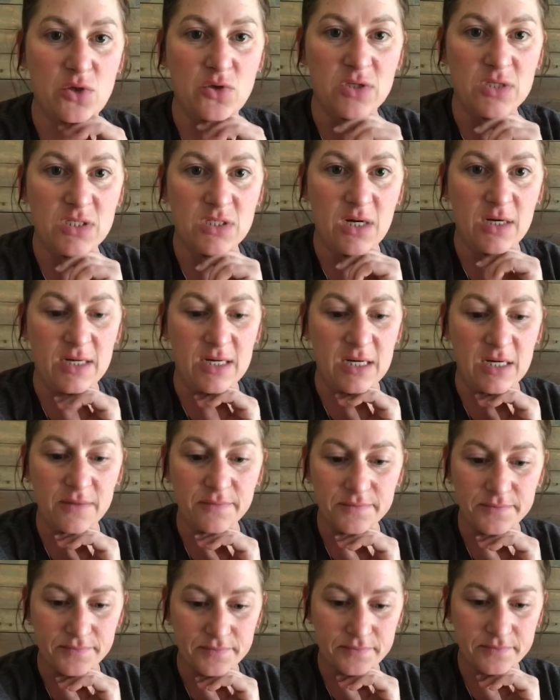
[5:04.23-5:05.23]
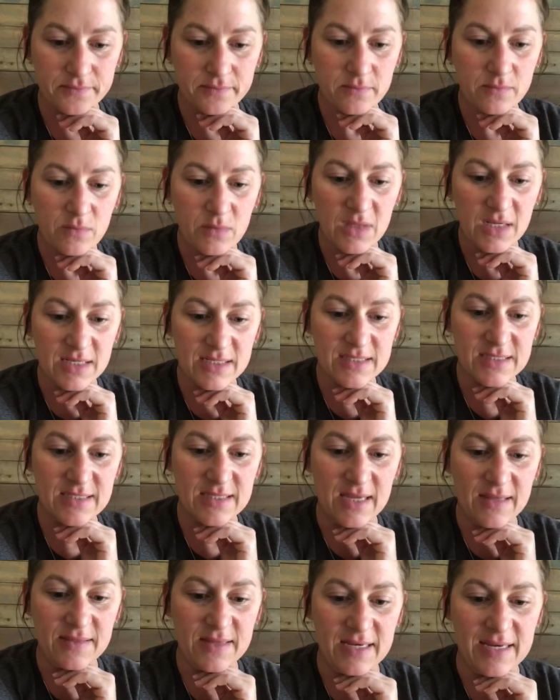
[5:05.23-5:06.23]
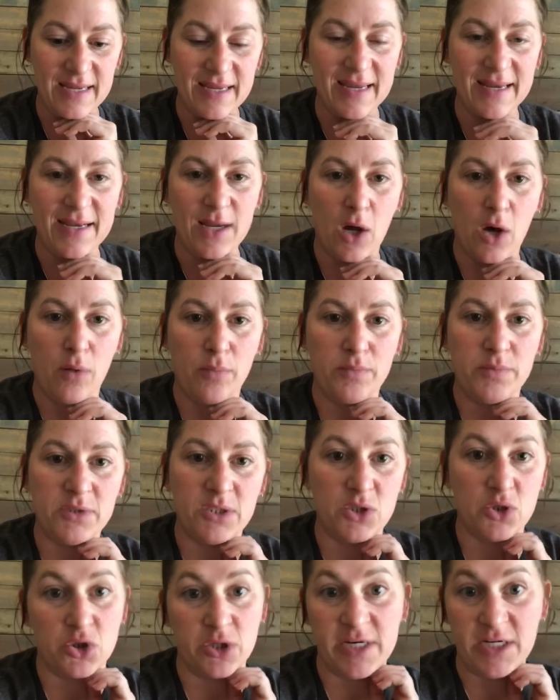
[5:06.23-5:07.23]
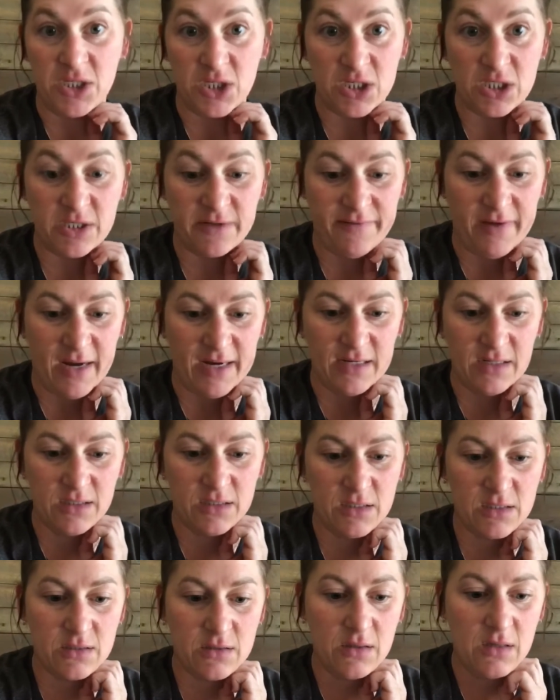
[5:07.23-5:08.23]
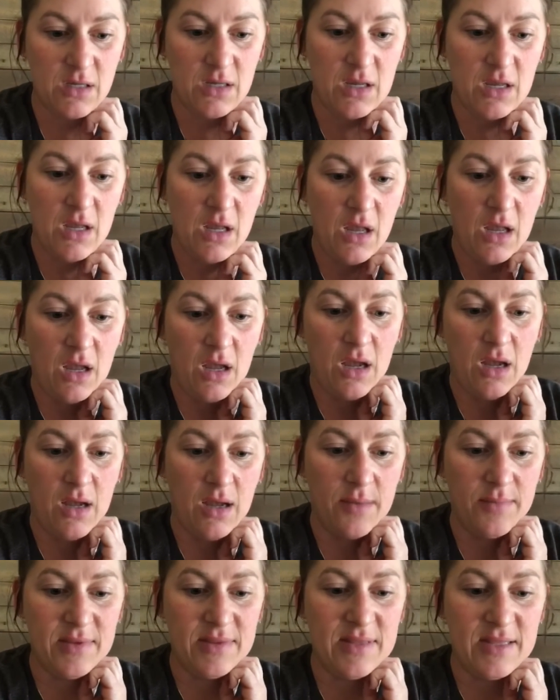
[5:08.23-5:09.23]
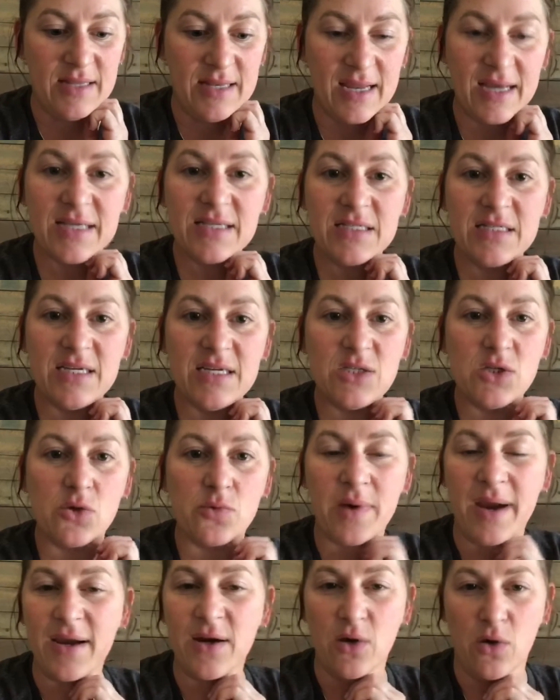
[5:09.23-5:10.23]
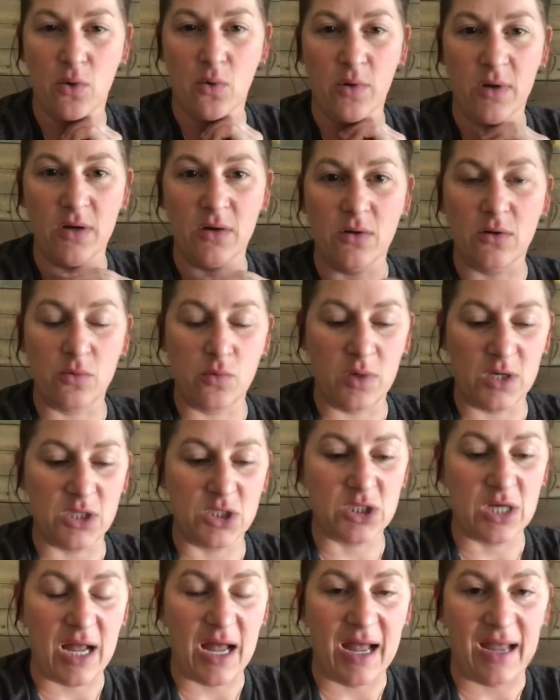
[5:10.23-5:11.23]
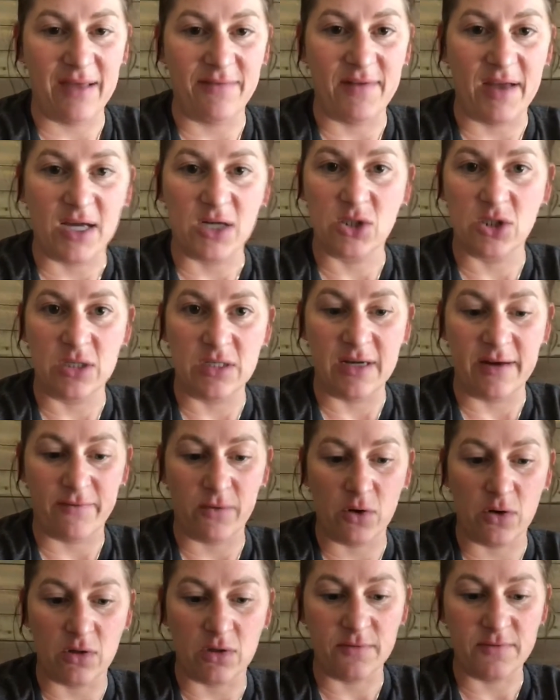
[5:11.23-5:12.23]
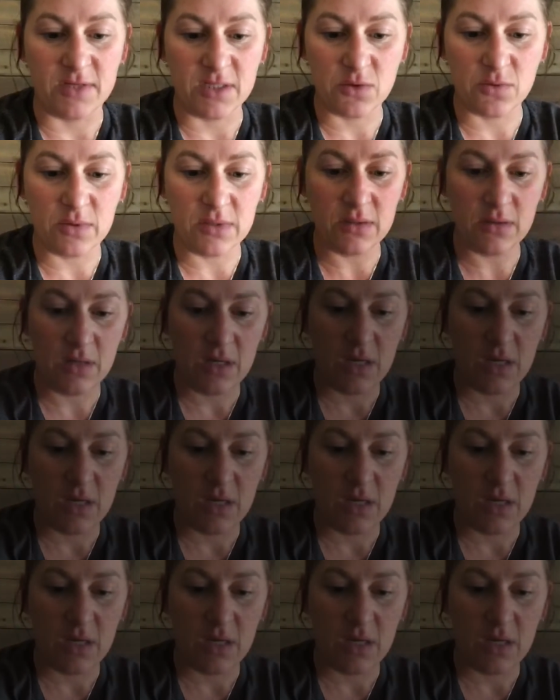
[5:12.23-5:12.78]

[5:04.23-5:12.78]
study said that it can help to treat gingivitis. And the next is oregano oil, which I've actually never heard of this one.